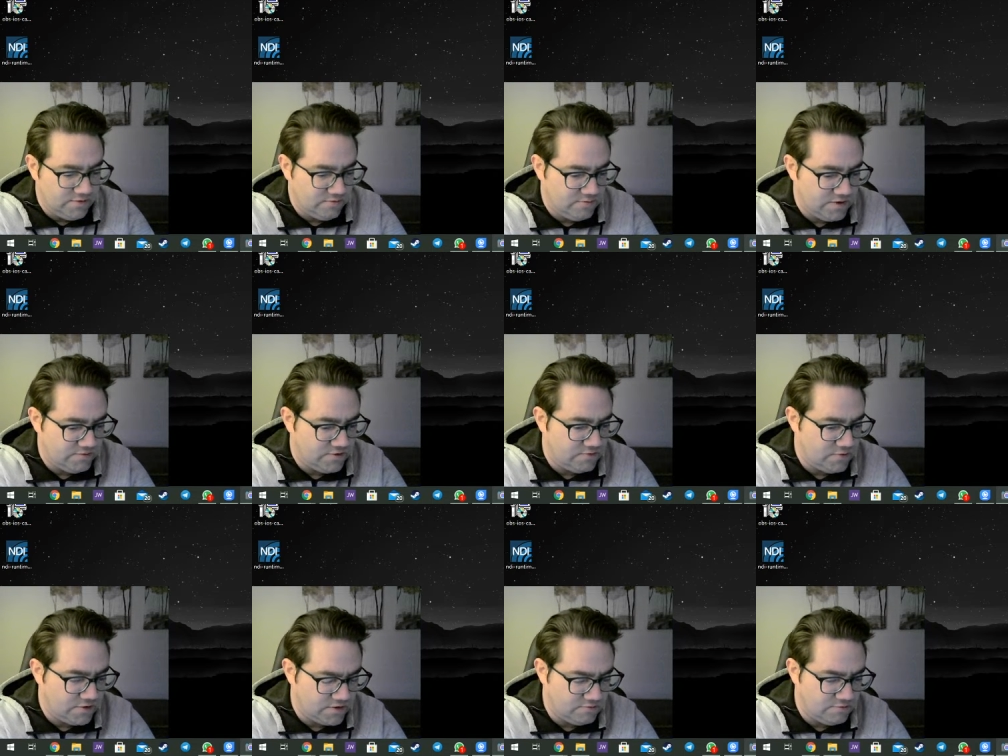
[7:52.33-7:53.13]
Maybe you
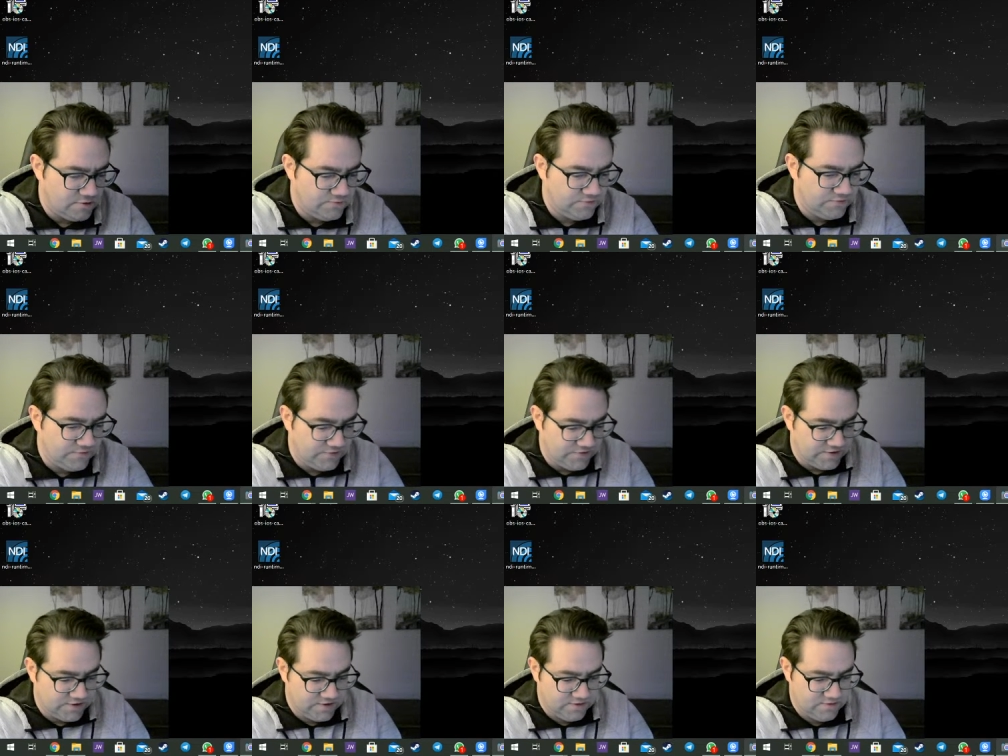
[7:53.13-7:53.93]
won't get motion
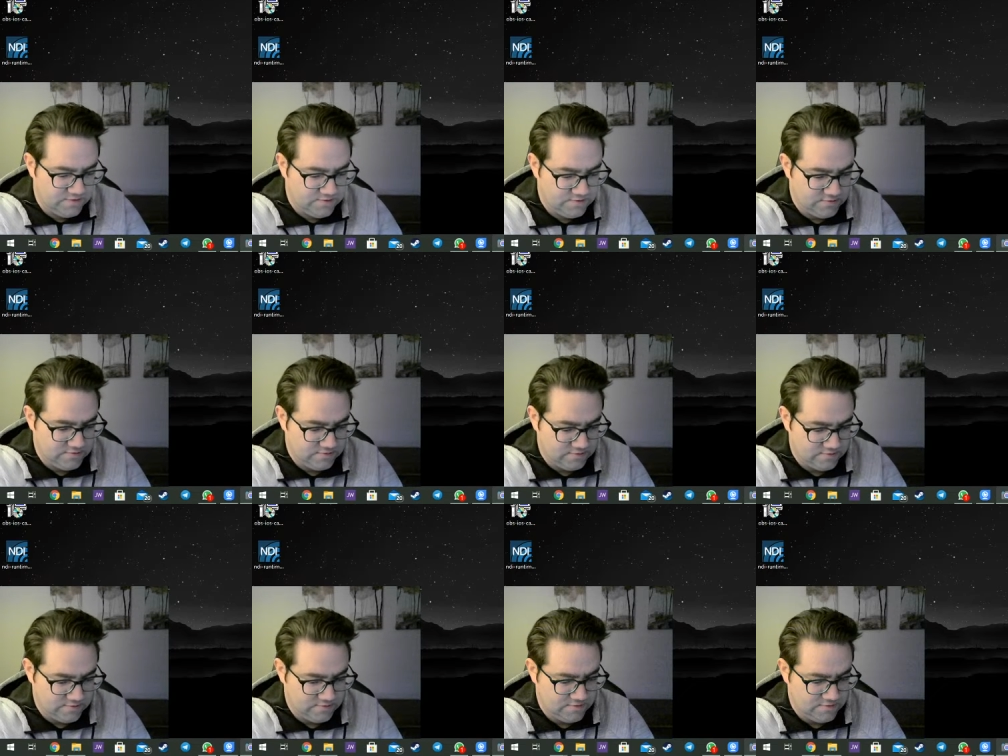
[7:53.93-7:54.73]
sick
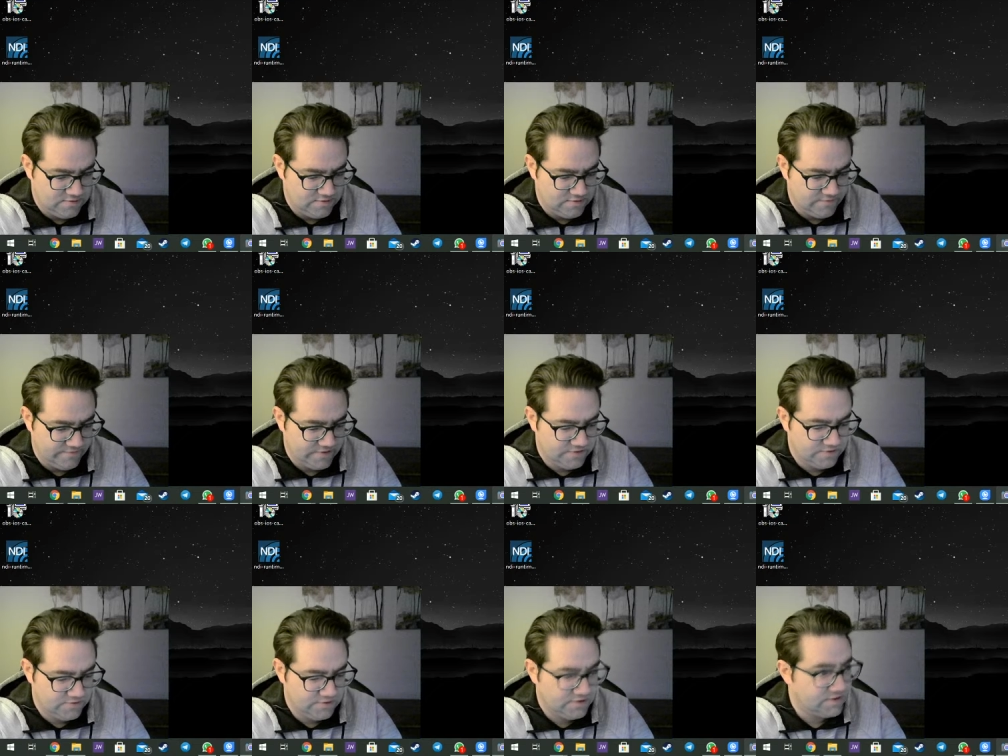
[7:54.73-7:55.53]
if I do
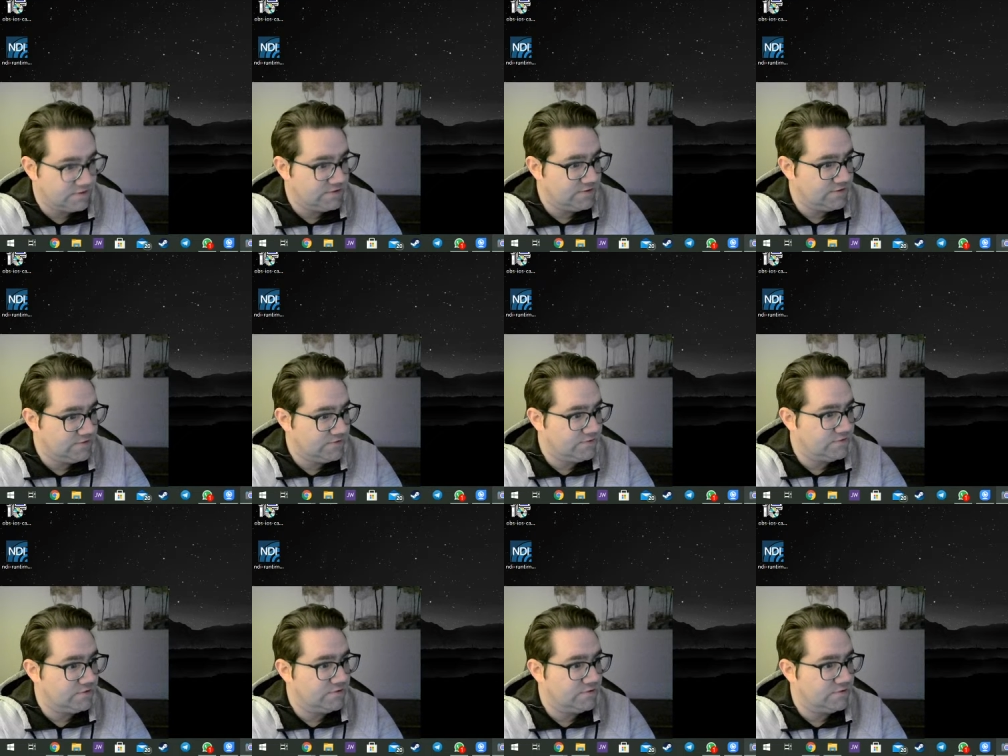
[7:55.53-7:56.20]
it like this.